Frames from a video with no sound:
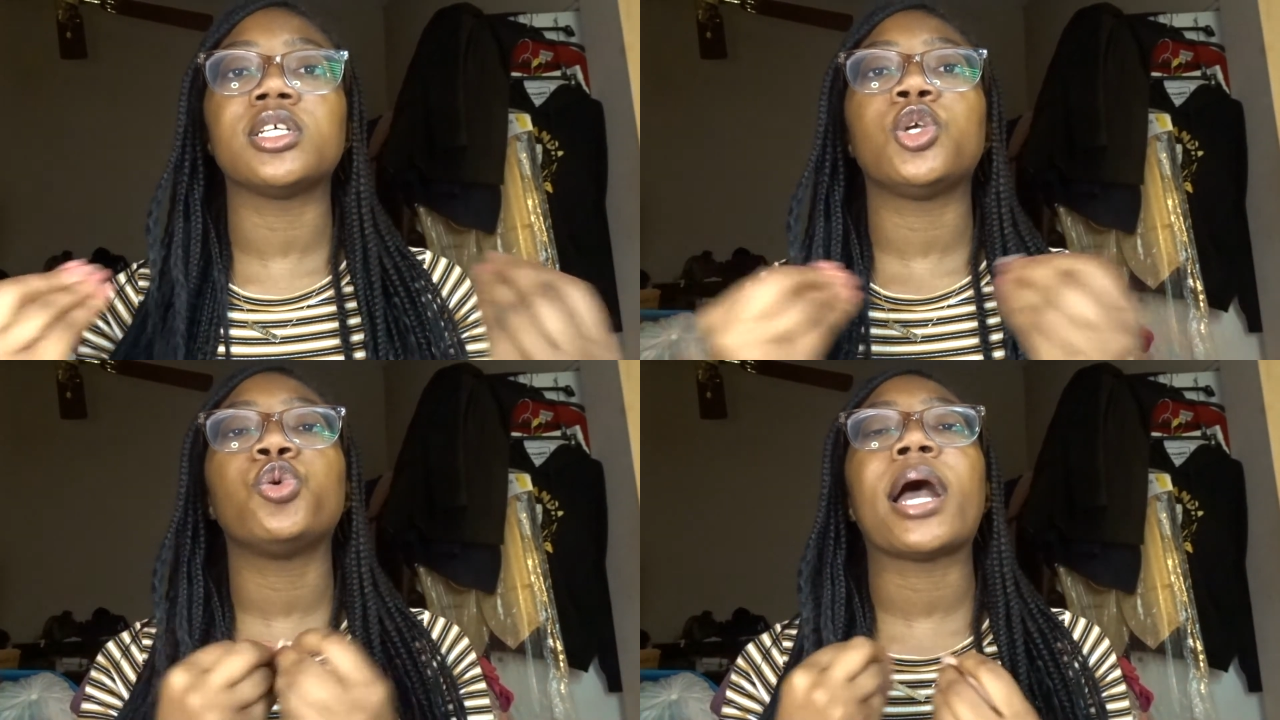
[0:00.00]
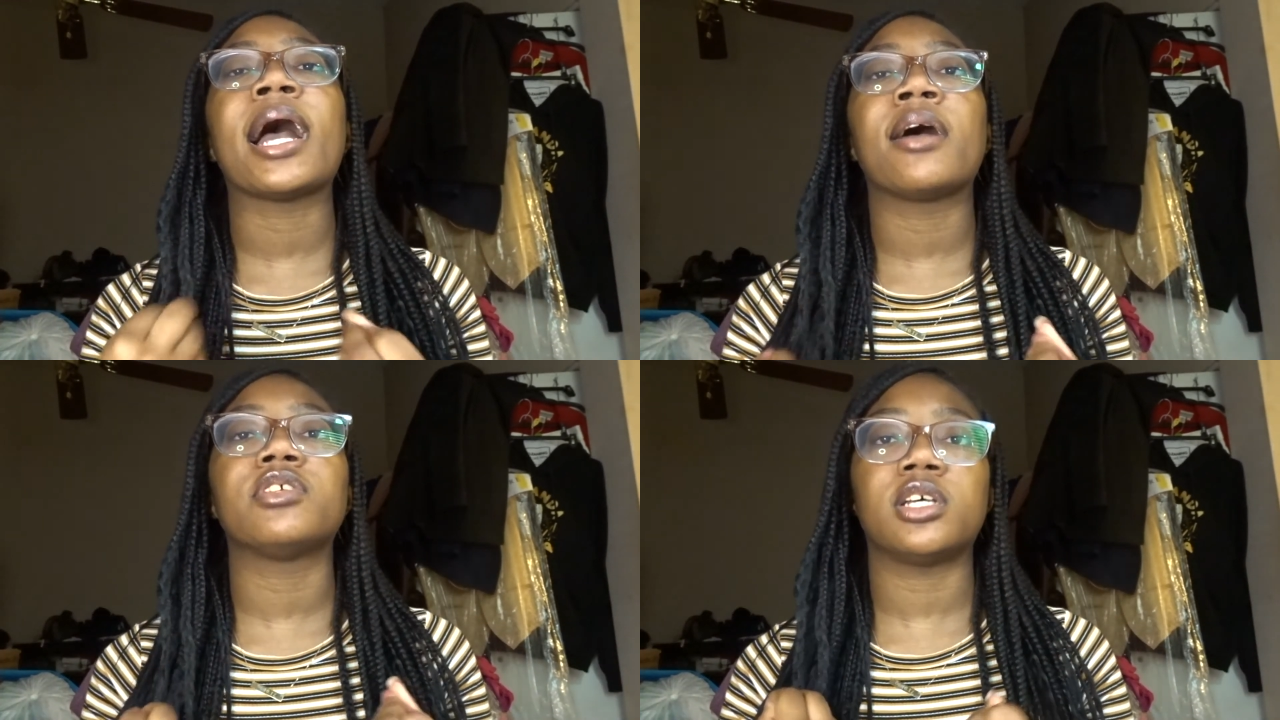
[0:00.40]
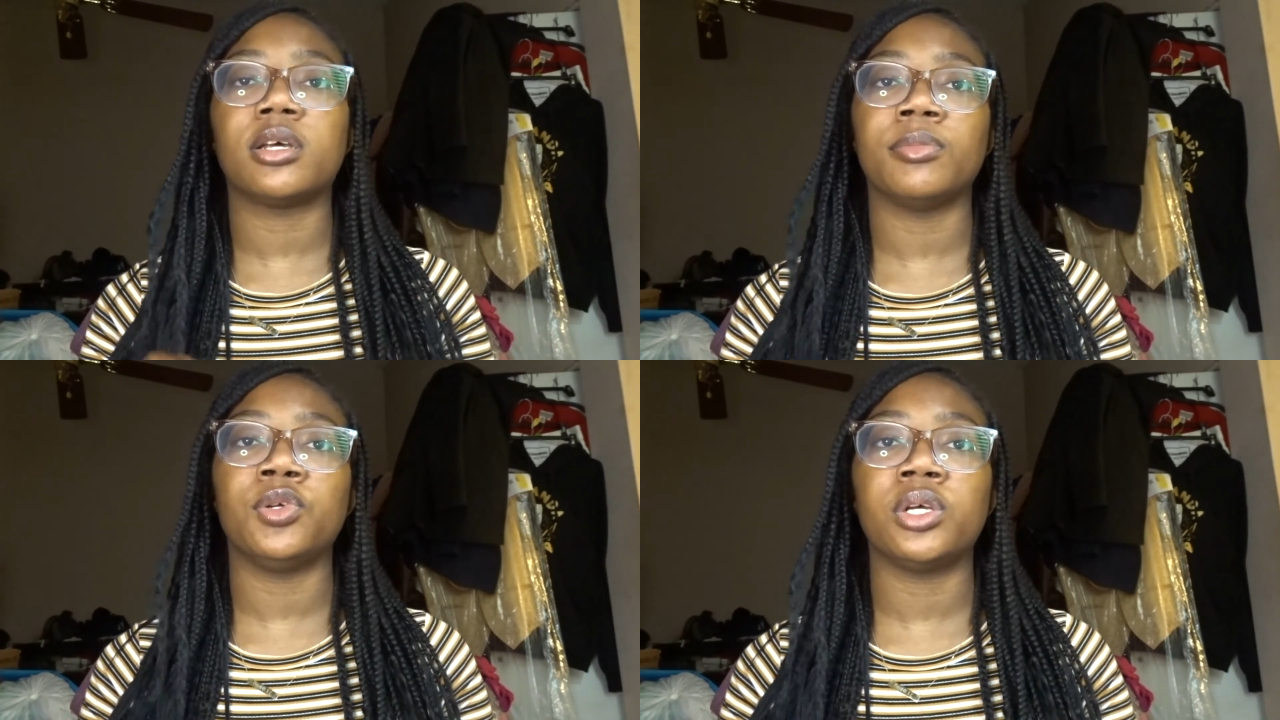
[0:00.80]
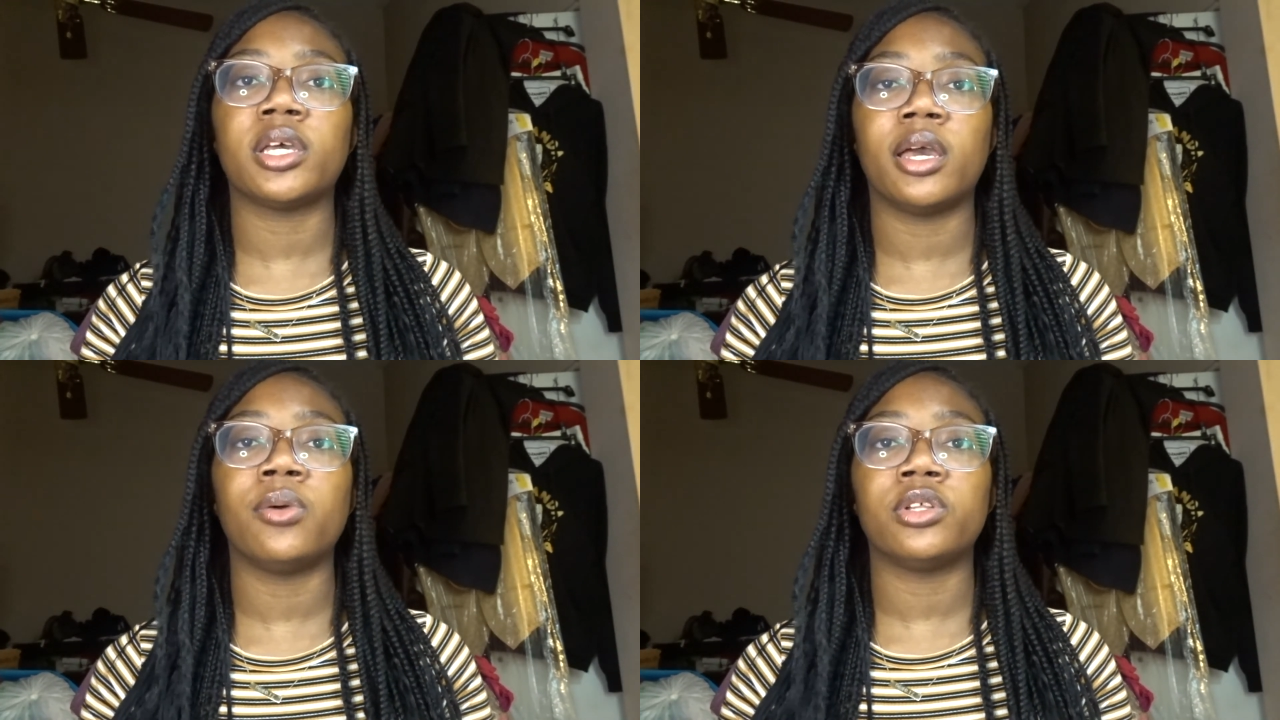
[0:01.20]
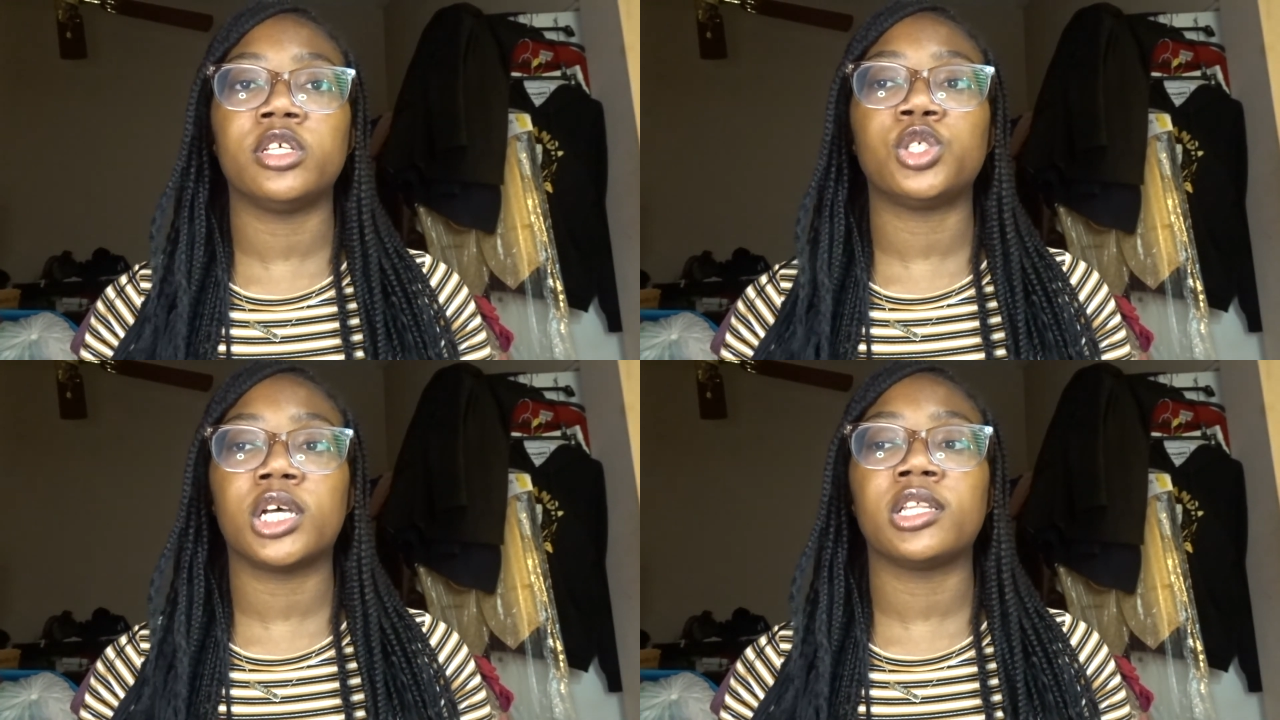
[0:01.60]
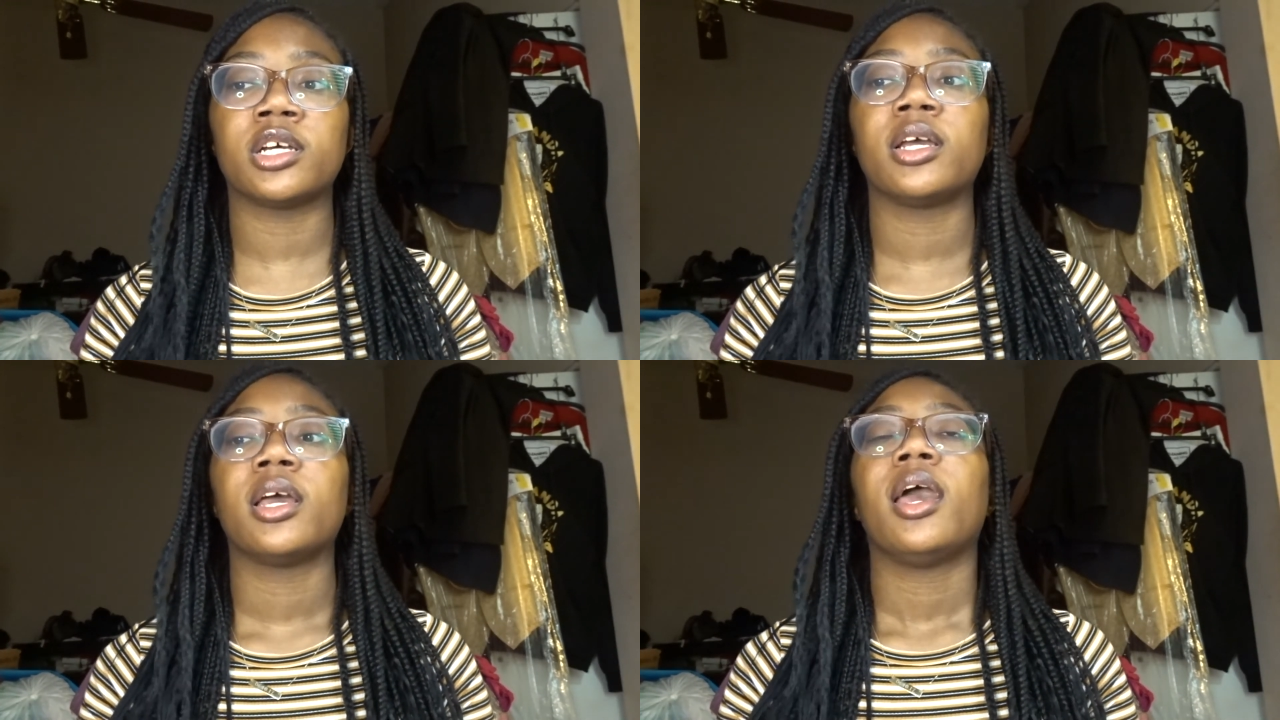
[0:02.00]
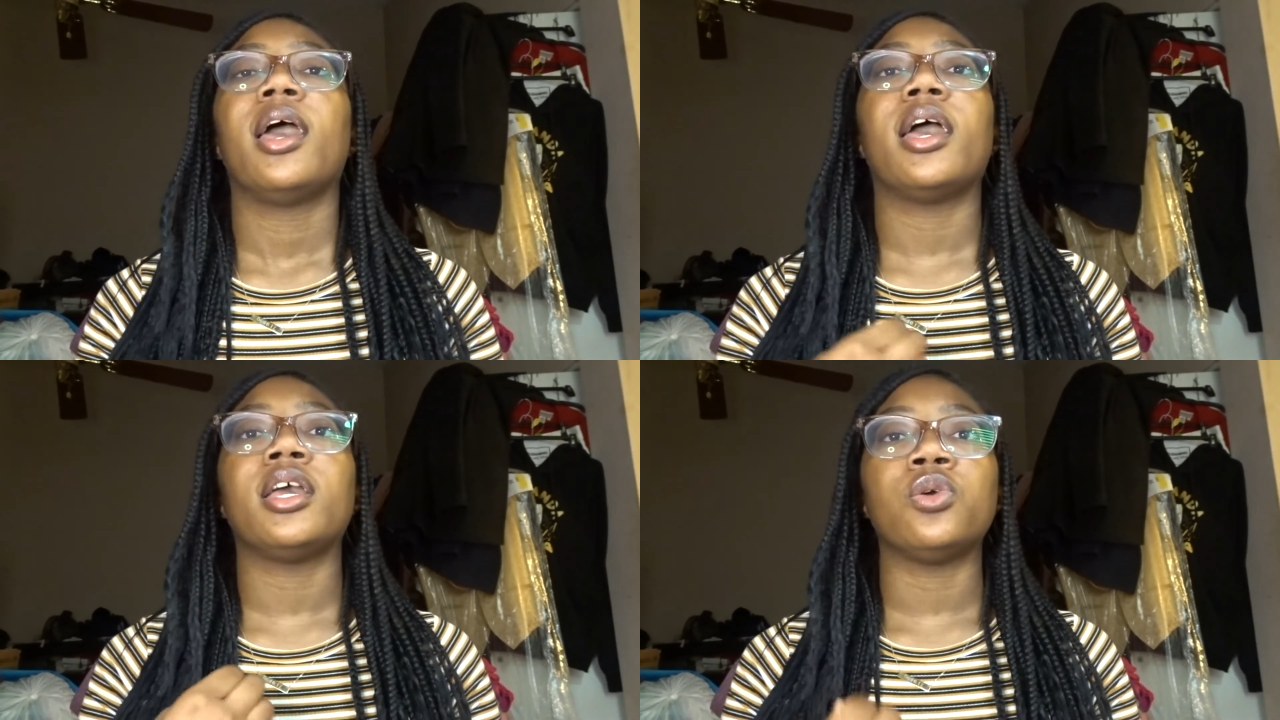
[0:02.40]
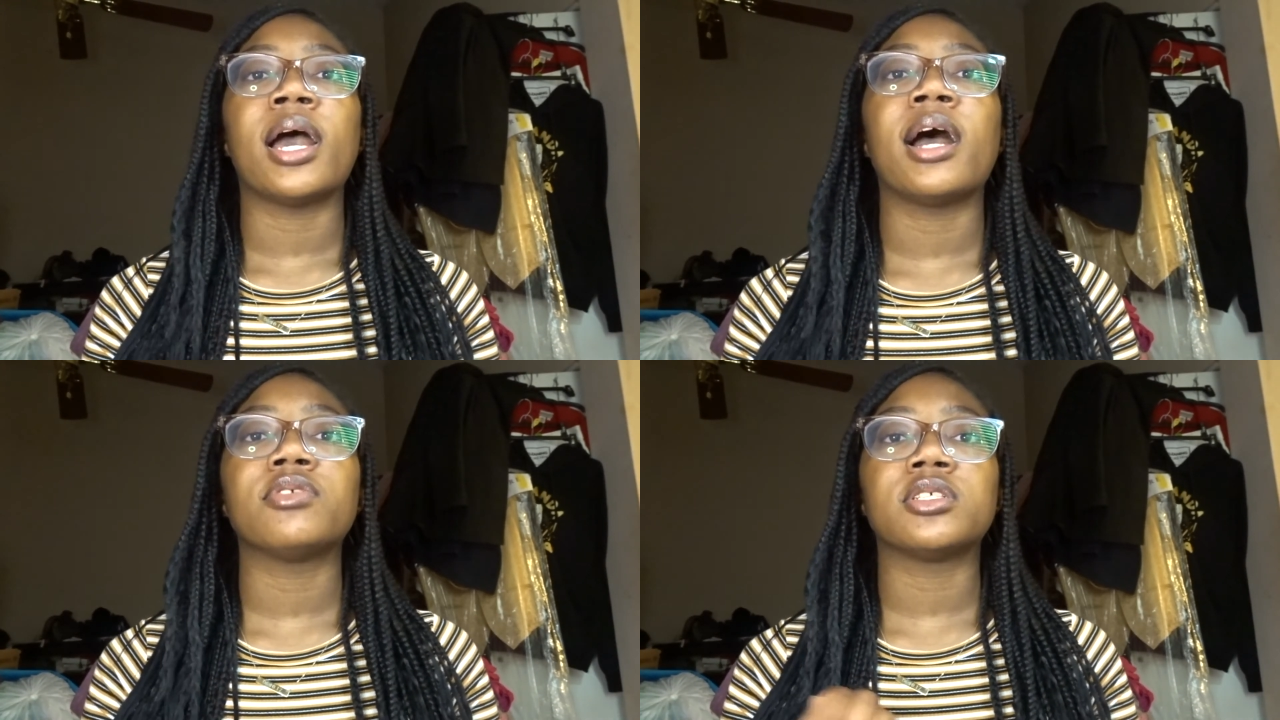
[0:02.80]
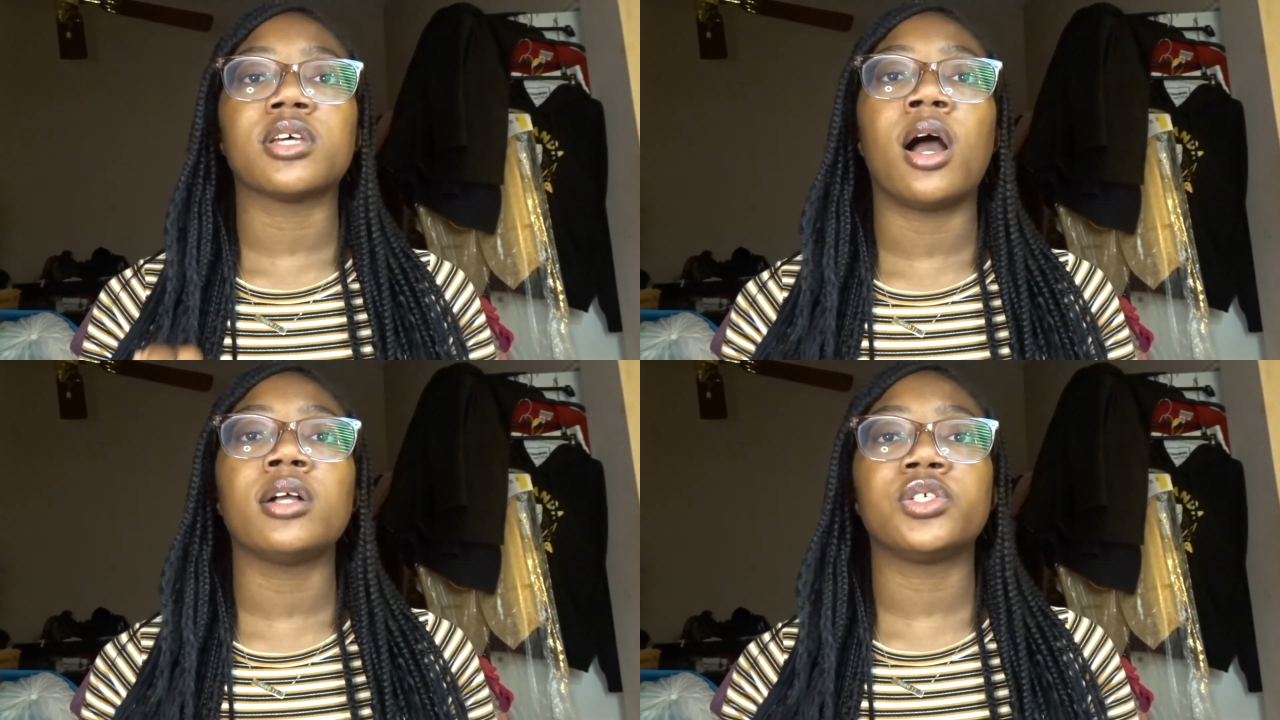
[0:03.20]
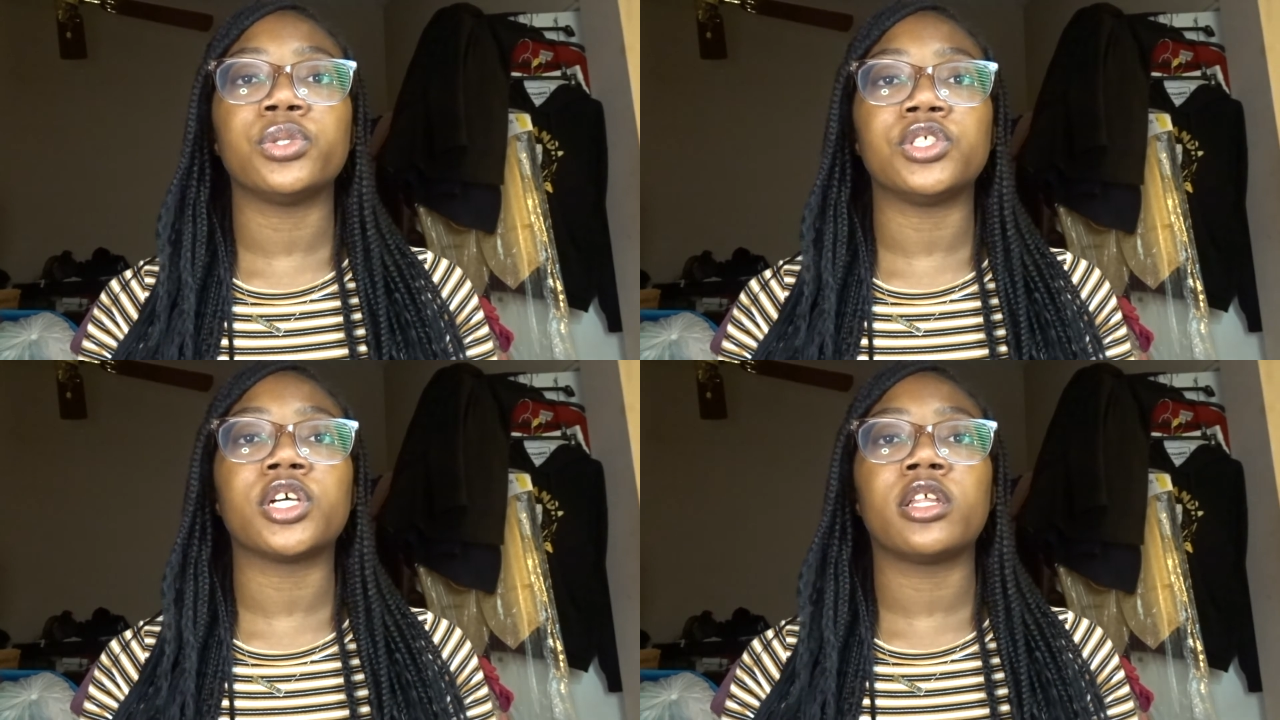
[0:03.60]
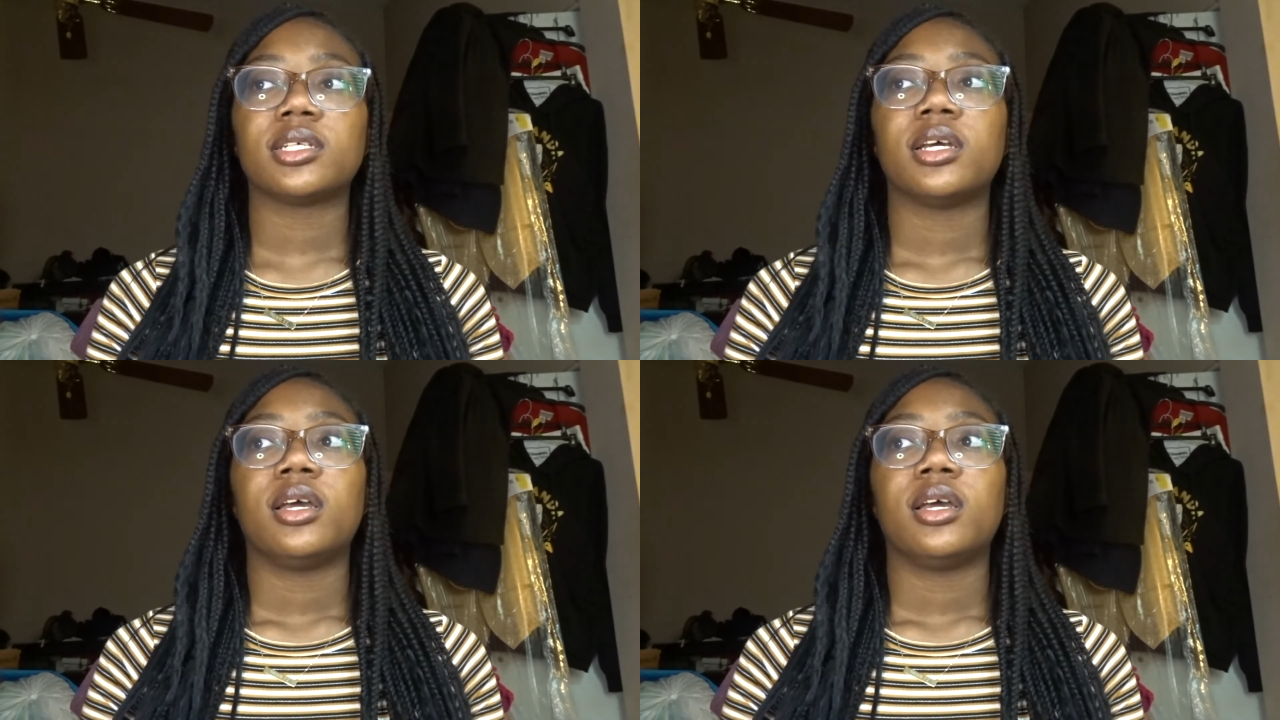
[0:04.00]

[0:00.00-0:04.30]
You have to communicate with each other and you have to talk to each other.